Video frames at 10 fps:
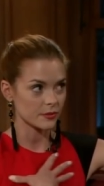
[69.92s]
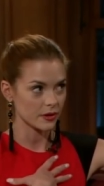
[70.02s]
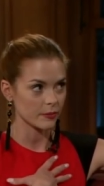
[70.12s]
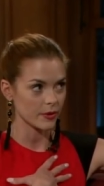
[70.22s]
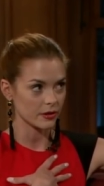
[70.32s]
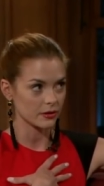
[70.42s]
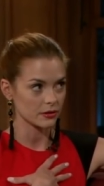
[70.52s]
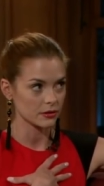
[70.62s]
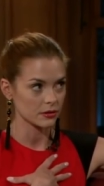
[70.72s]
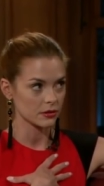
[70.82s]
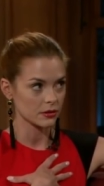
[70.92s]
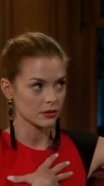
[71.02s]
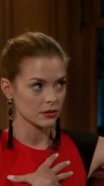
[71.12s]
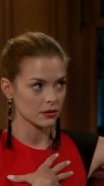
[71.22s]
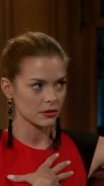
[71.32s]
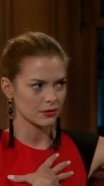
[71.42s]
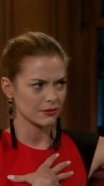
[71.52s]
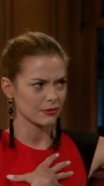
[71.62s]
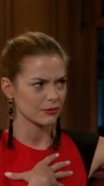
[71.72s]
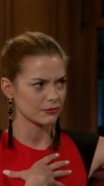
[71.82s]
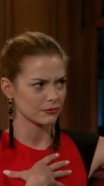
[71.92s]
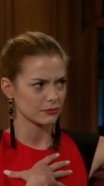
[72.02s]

with Harry Potter. Are you Gryffindor? No.